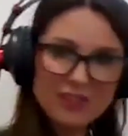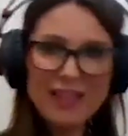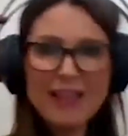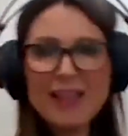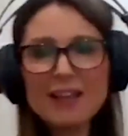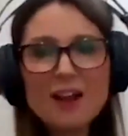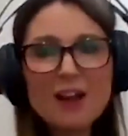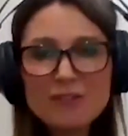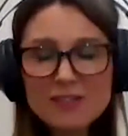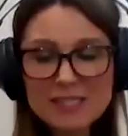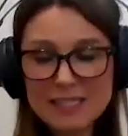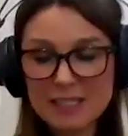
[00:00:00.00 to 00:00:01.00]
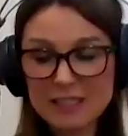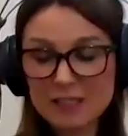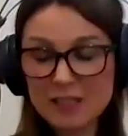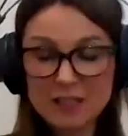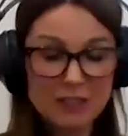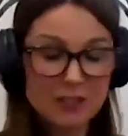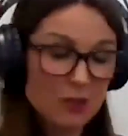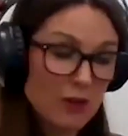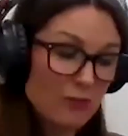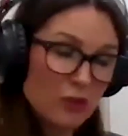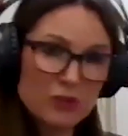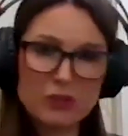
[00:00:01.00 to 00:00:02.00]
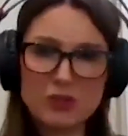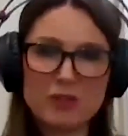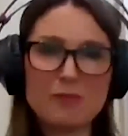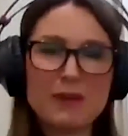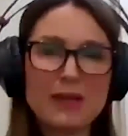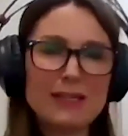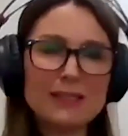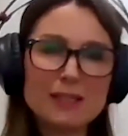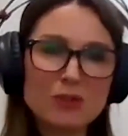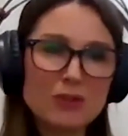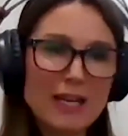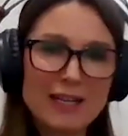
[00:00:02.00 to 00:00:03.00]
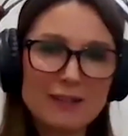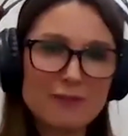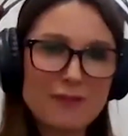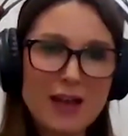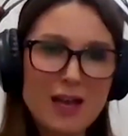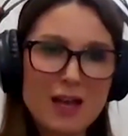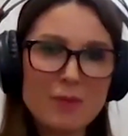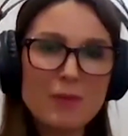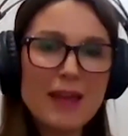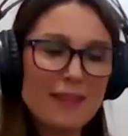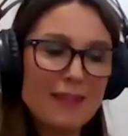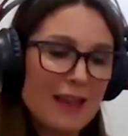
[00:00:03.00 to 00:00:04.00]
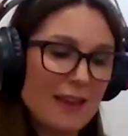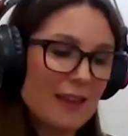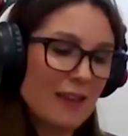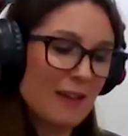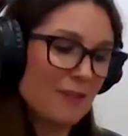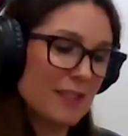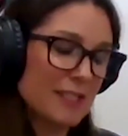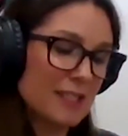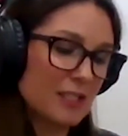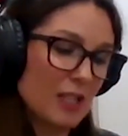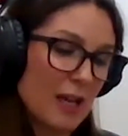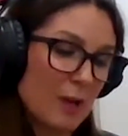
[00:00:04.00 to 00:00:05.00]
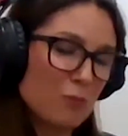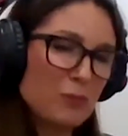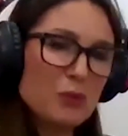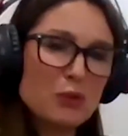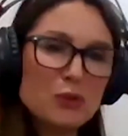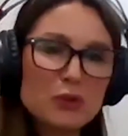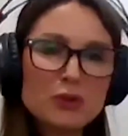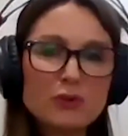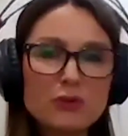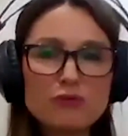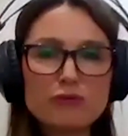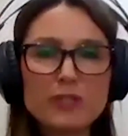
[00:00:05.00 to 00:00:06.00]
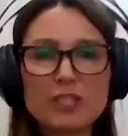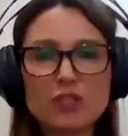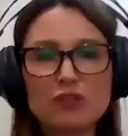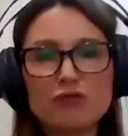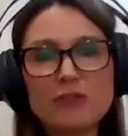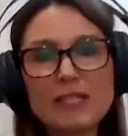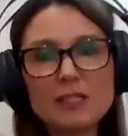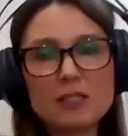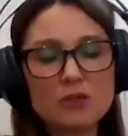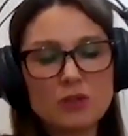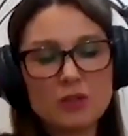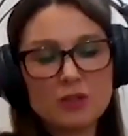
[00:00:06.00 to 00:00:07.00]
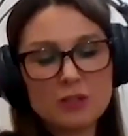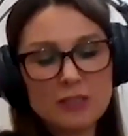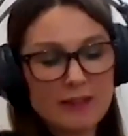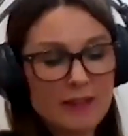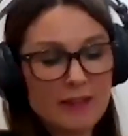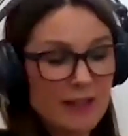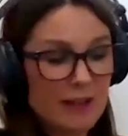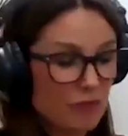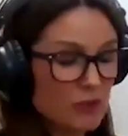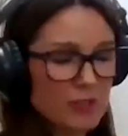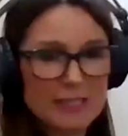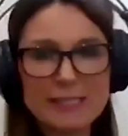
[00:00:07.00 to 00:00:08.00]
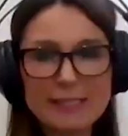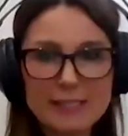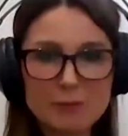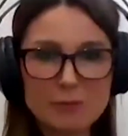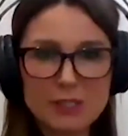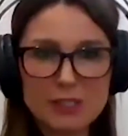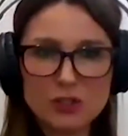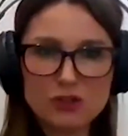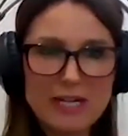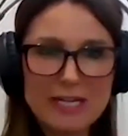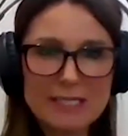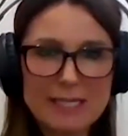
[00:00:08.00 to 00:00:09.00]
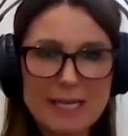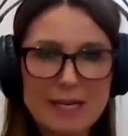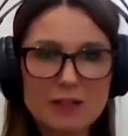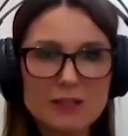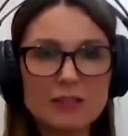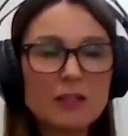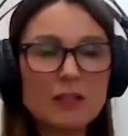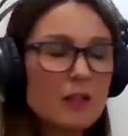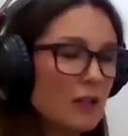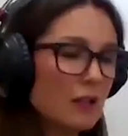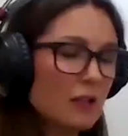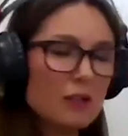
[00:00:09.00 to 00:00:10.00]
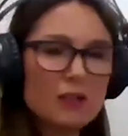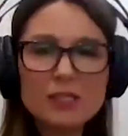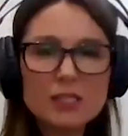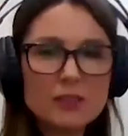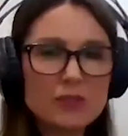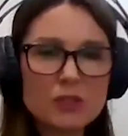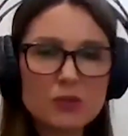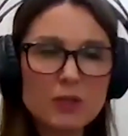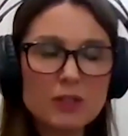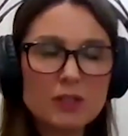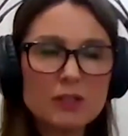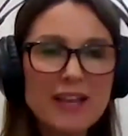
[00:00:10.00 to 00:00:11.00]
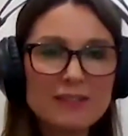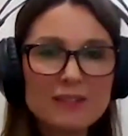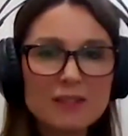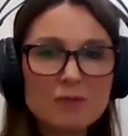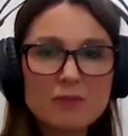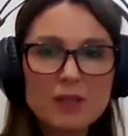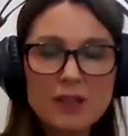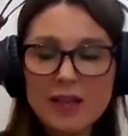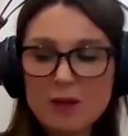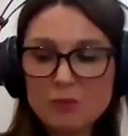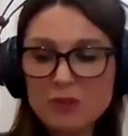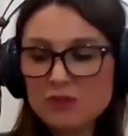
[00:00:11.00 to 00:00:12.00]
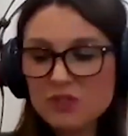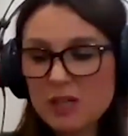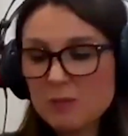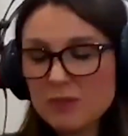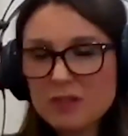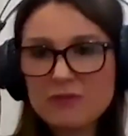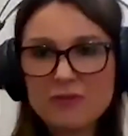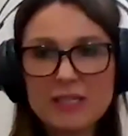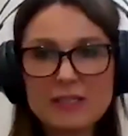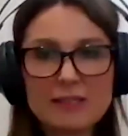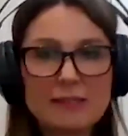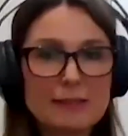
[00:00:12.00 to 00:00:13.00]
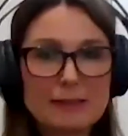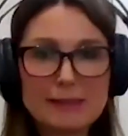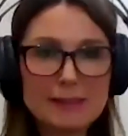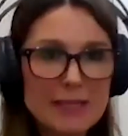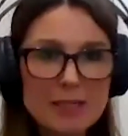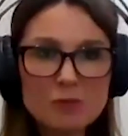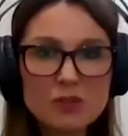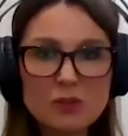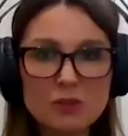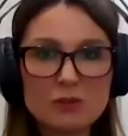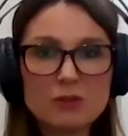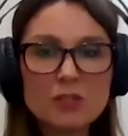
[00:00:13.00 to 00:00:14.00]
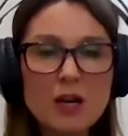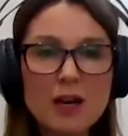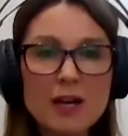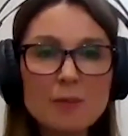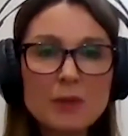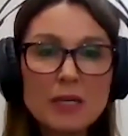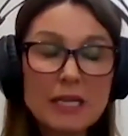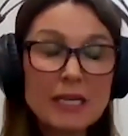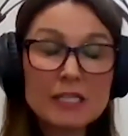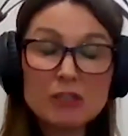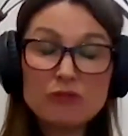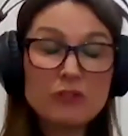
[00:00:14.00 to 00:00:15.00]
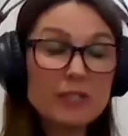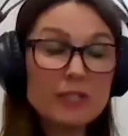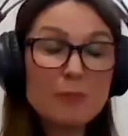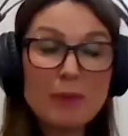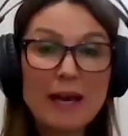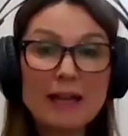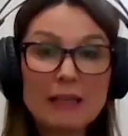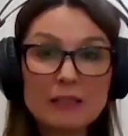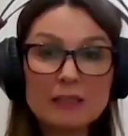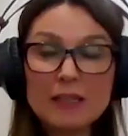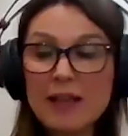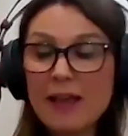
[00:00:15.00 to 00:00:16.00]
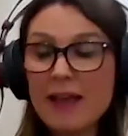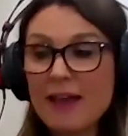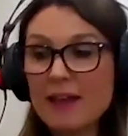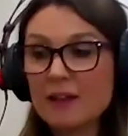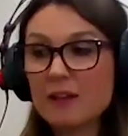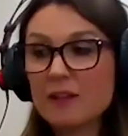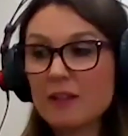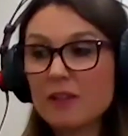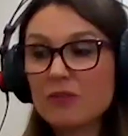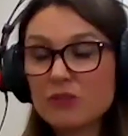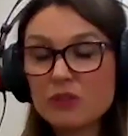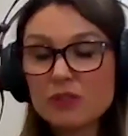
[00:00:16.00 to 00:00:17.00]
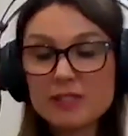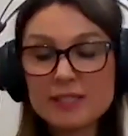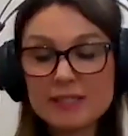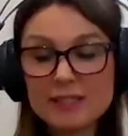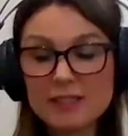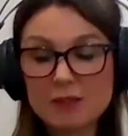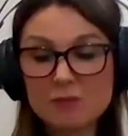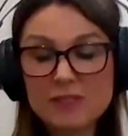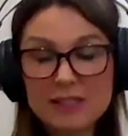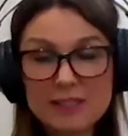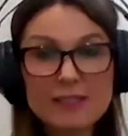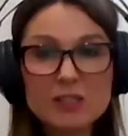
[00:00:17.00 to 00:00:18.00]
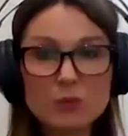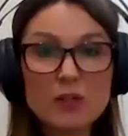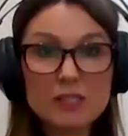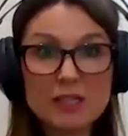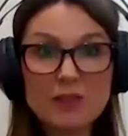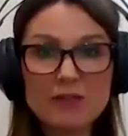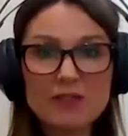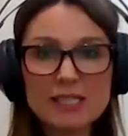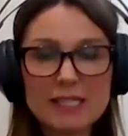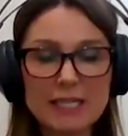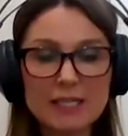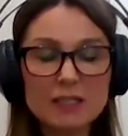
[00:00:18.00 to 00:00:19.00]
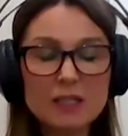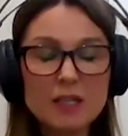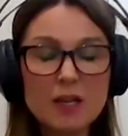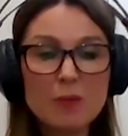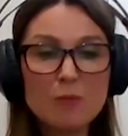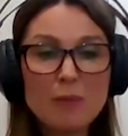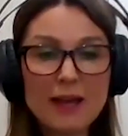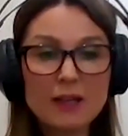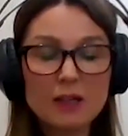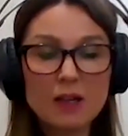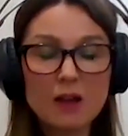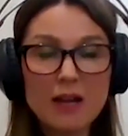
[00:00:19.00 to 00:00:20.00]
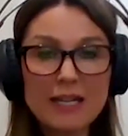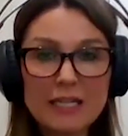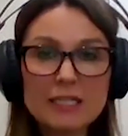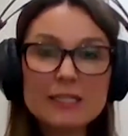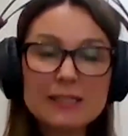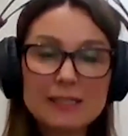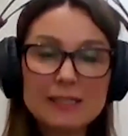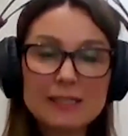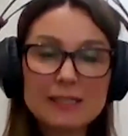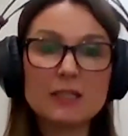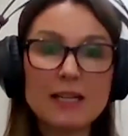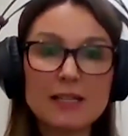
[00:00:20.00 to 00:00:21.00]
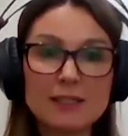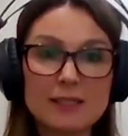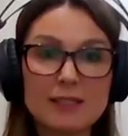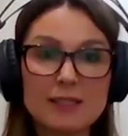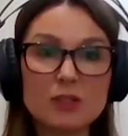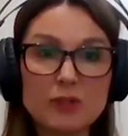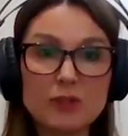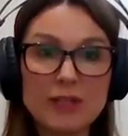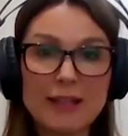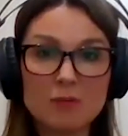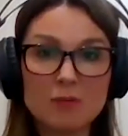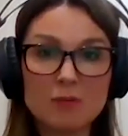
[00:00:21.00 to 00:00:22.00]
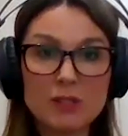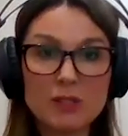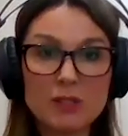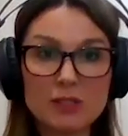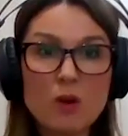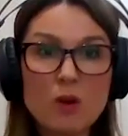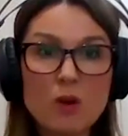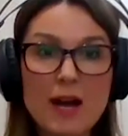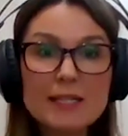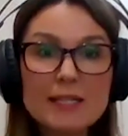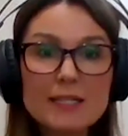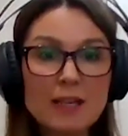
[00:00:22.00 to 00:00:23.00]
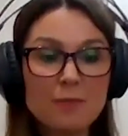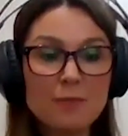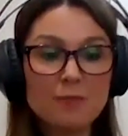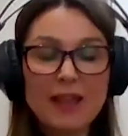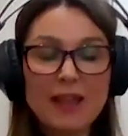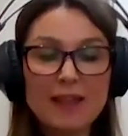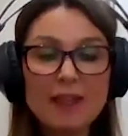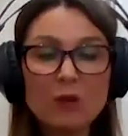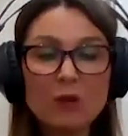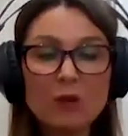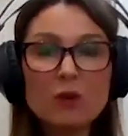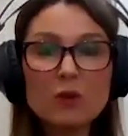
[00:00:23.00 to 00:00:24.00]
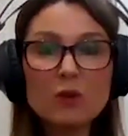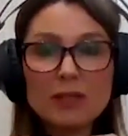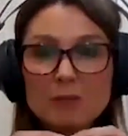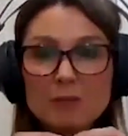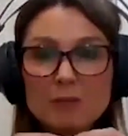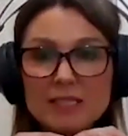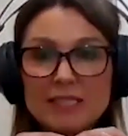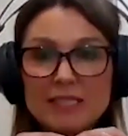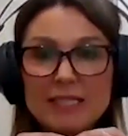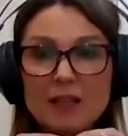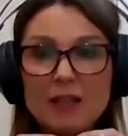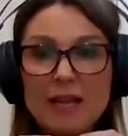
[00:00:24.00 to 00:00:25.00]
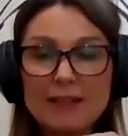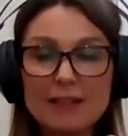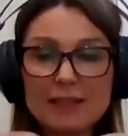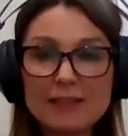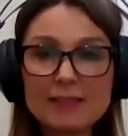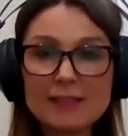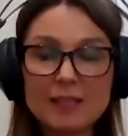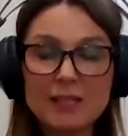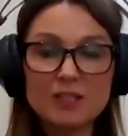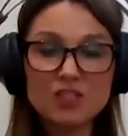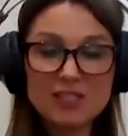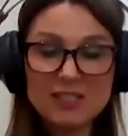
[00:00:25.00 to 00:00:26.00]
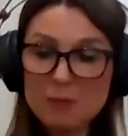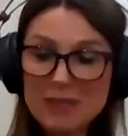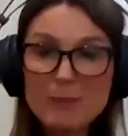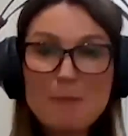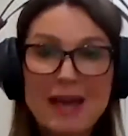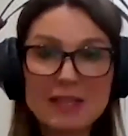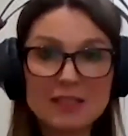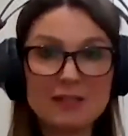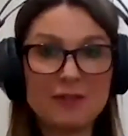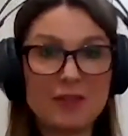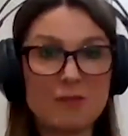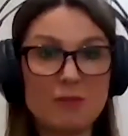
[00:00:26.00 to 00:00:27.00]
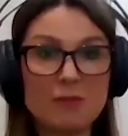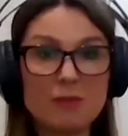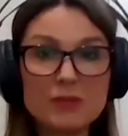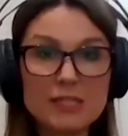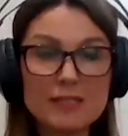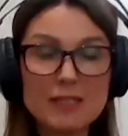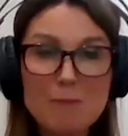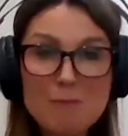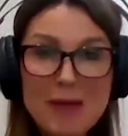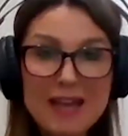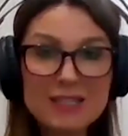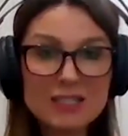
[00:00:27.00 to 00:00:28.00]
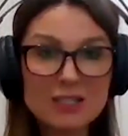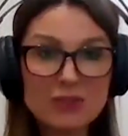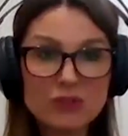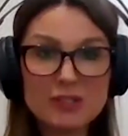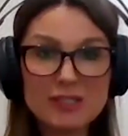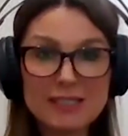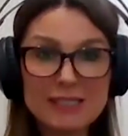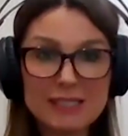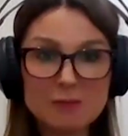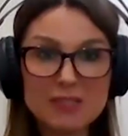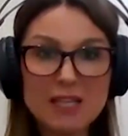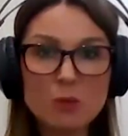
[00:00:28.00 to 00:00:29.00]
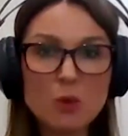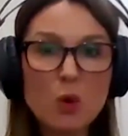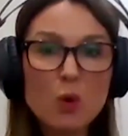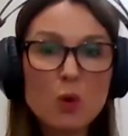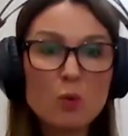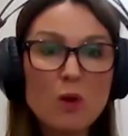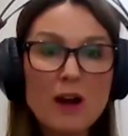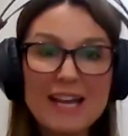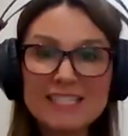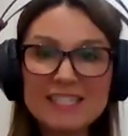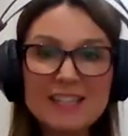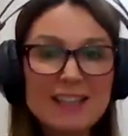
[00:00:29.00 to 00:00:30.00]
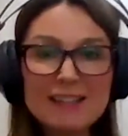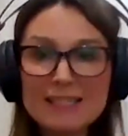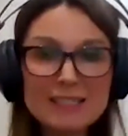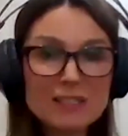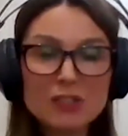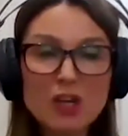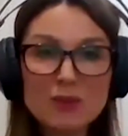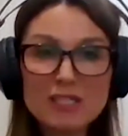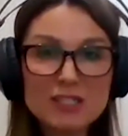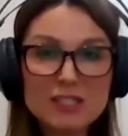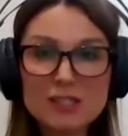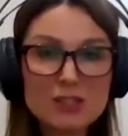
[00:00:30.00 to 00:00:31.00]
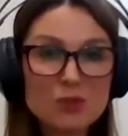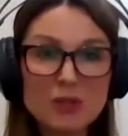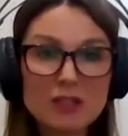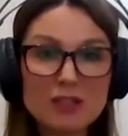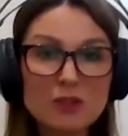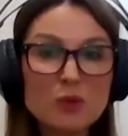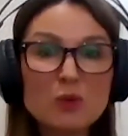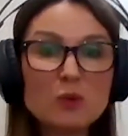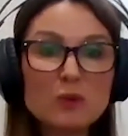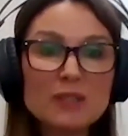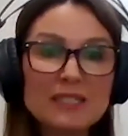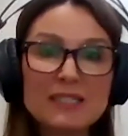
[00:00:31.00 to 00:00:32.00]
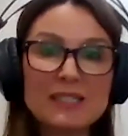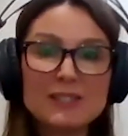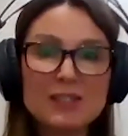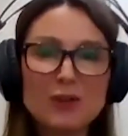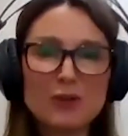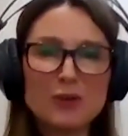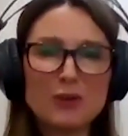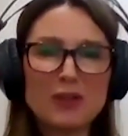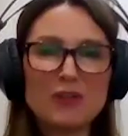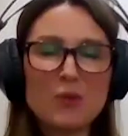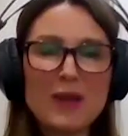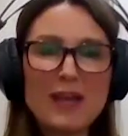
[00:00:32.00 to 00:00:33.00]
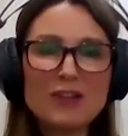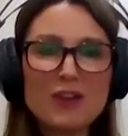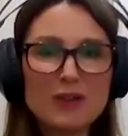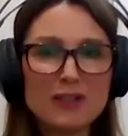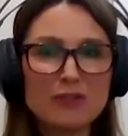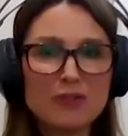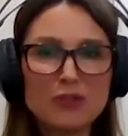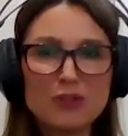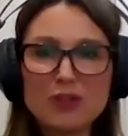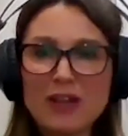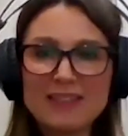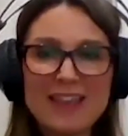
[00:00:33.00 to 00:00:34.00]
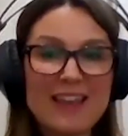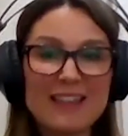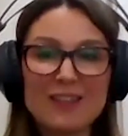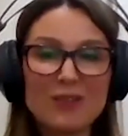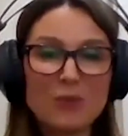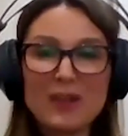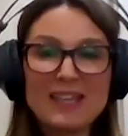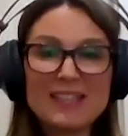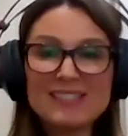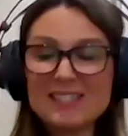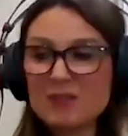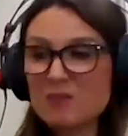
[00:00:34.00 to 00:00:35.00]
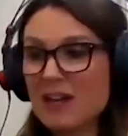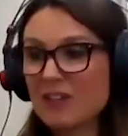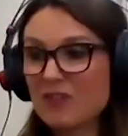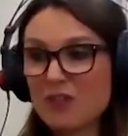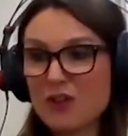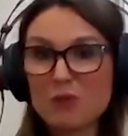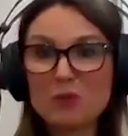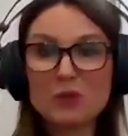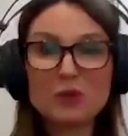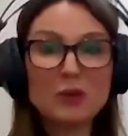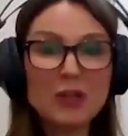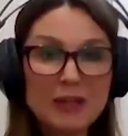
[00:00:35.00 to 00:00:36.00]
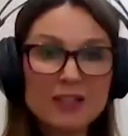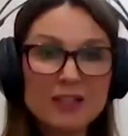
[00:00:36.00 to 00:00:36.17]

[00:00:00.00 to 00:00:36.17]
And I've seen, I've gone to an amazing organic farm, and they have this beautiful, rich red soil, and their root systems are straight down and lots of soil around them. And we've jumped the fence, same soil type. It's really pale, and the root systems, this is the worst I've ever seen, but I needed sunglasses to look at them. They were so white, and they were all clumped together like this, just a big mat of them, just a mat of root systems that were all white. They didn't go into the soil at all. So if we're growing food like that, where's the microbial